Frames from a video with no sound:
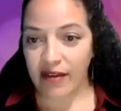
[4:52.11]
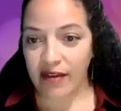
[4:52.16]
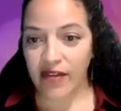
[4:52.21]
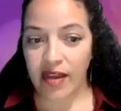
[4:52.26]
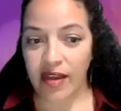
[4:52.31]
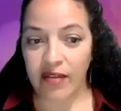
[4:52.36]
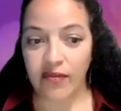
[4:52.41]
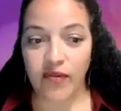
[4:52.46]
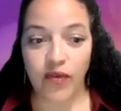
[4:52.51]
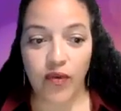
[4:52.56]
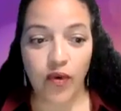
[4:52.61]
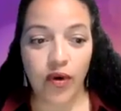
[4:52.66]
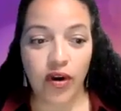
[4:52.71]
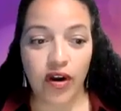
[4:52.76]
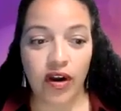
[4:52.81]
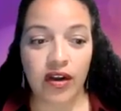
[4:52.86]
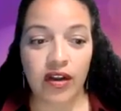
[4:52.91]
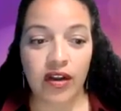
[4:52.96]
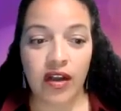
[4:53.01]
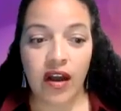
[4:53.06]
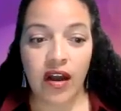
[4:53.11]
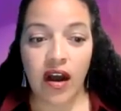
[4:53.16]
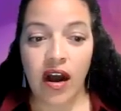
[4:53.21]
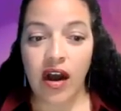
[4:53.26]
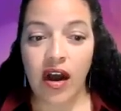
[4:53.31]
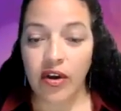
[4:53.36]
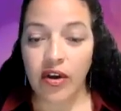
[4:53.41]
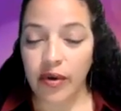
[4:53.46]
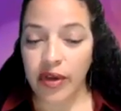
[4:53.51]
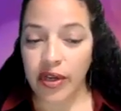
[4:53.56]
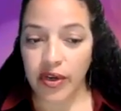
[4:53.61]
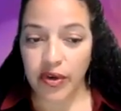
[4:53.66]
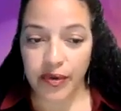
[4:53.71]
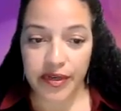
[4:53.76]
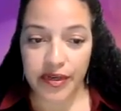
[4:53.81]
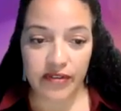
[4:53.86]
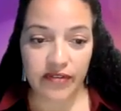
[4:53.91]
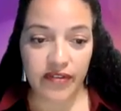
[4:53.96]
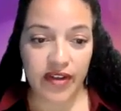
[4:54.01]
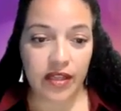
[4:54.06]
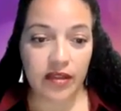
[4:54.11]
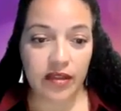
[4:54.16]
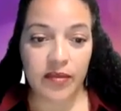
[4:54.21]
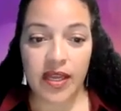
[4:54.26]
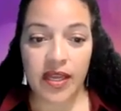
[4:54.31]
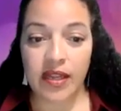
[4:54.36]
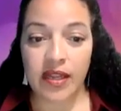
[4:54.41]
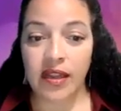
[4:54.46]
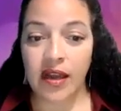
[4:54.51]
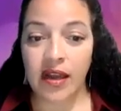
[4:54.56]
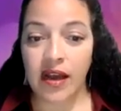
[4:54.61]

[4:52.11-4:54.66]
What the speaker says: event for ongoing career development,